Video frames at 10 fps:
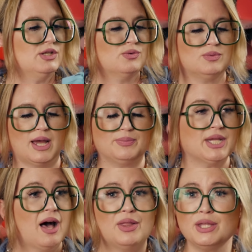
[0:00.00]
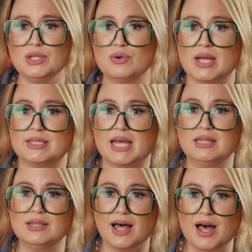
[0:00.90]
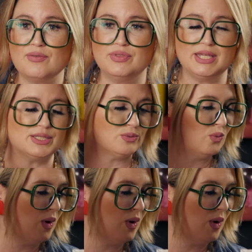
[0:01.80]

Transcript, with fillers: You, I'm telling you guys, I love these